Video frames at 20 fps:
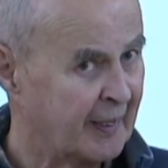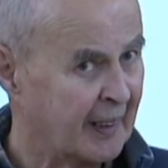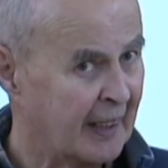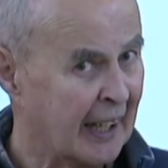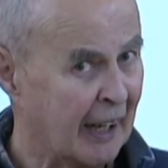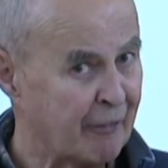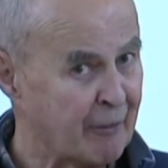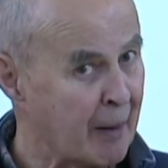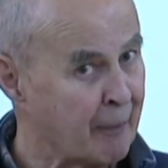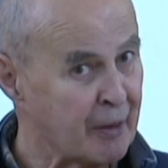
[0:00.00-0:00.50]

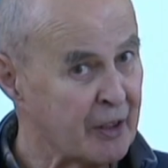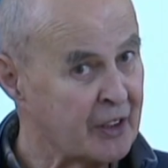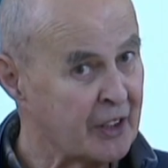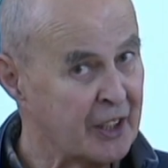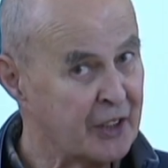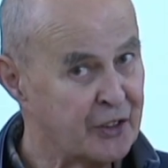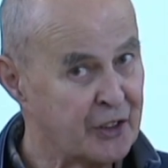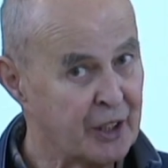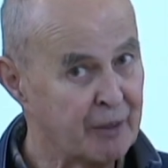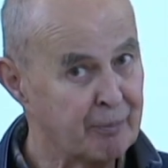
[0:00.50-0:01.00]
I remember
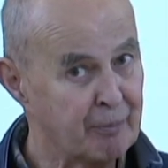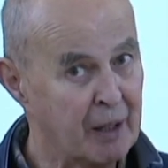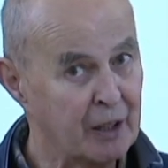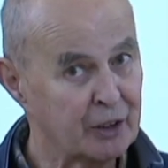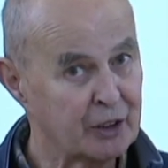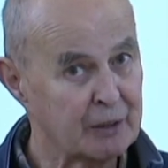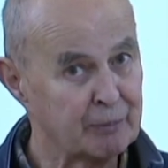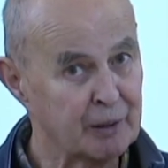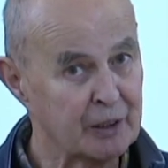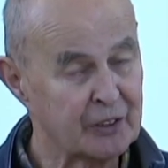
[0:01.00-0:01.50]
teaching
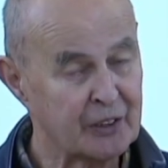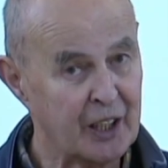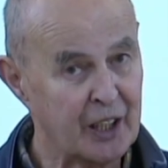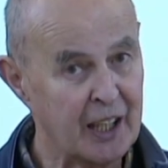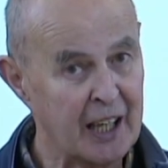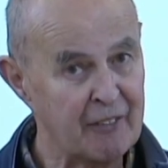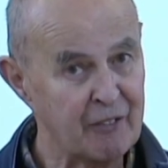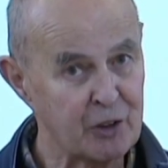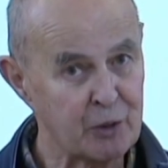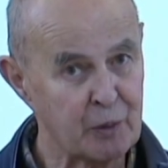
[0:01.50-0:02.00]
multiple
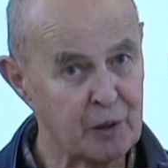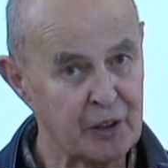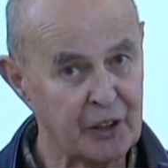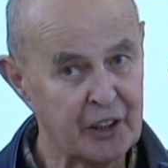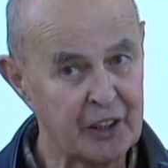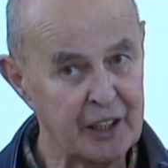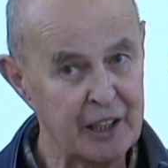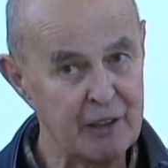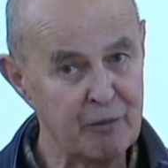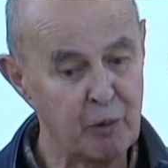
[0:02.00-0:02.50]
times where a
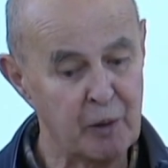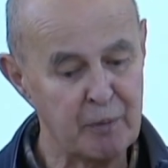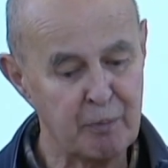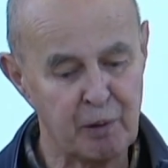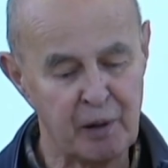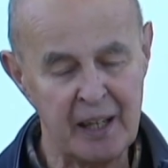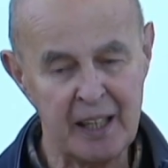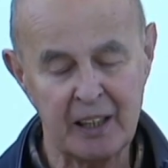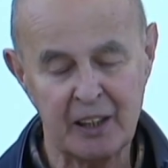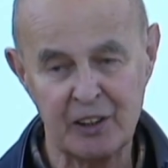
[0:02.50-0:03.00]
kid would
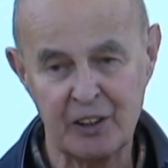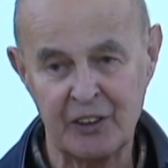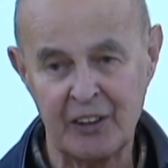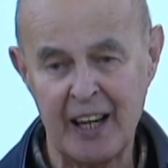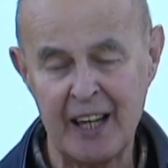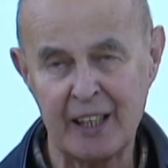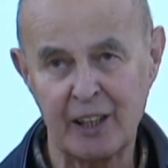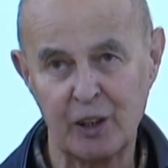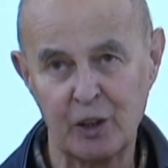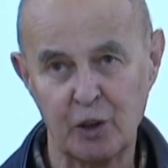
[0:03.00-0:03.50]
break his
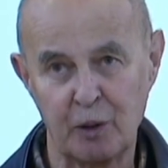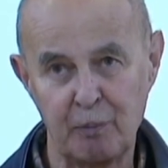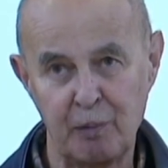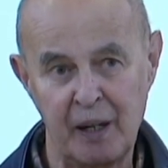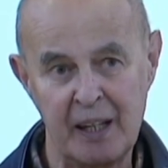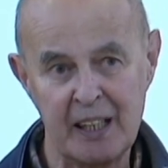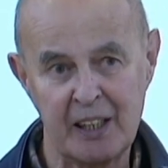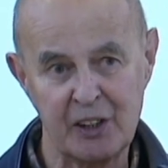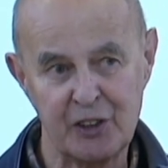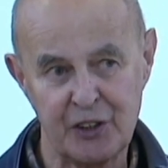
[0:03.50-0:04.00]
ankle or
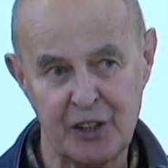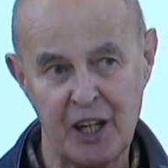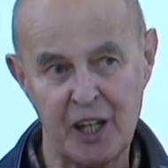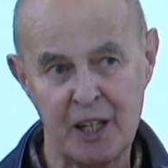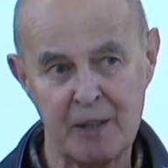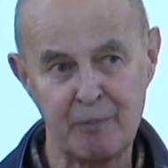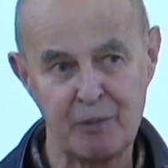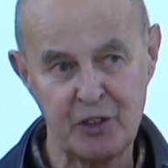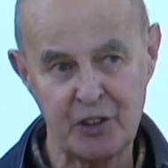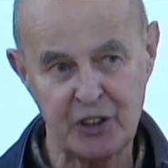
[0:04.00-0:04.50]
break his
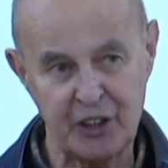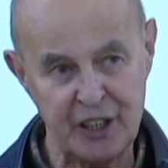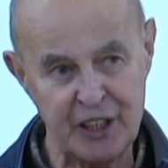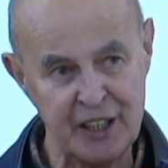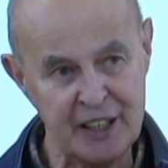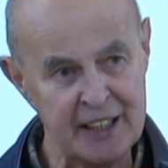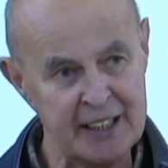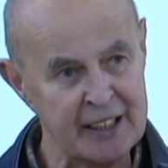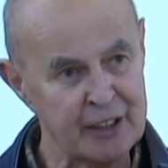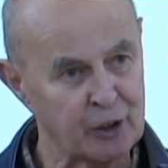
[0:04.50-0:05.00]
arm
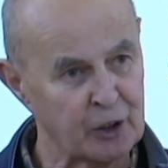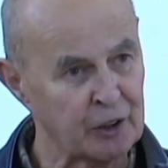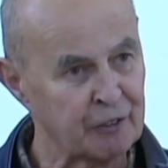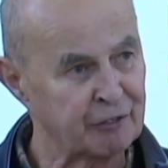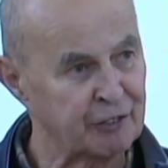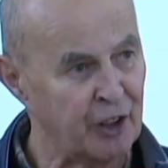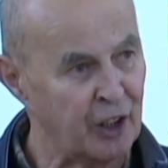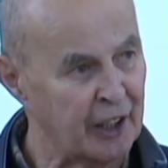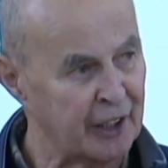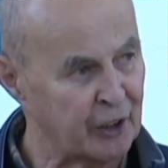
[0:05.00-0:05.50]
skiing or
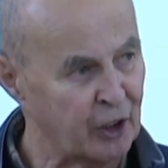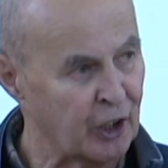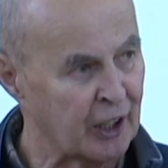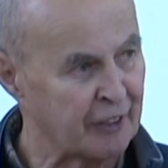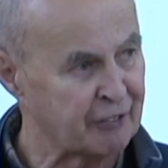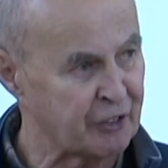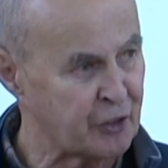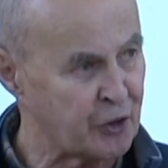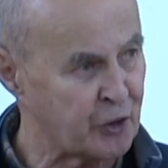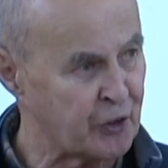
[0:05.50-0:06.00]
falling
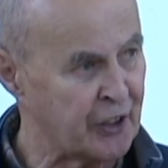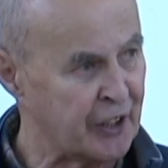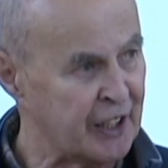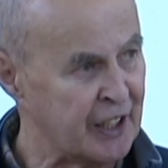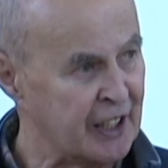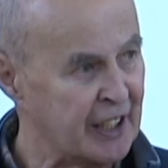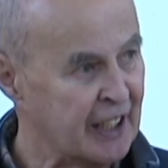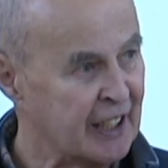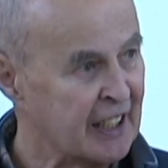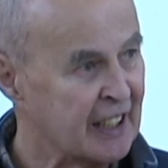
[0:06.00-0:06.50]
off a
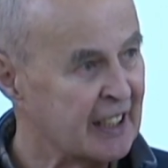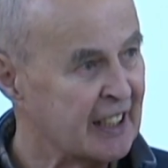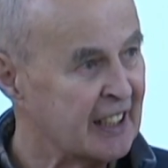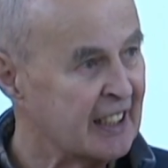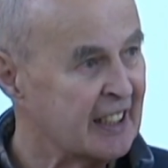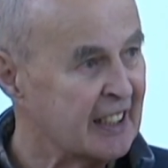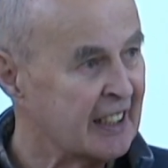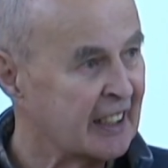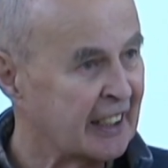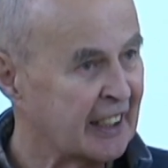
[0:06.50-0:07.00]
tree.
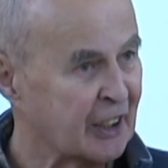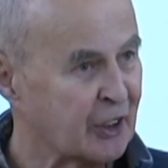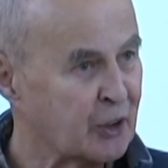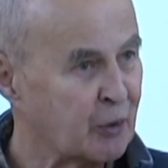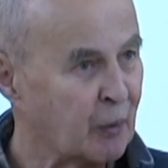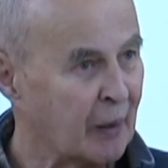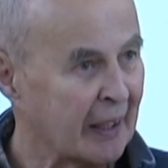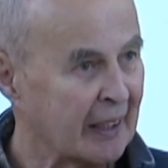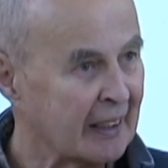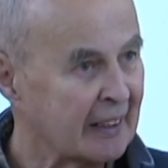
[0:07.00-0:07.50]
Guess
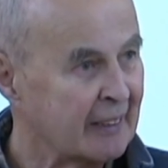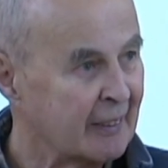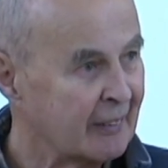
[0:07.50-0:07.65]
what?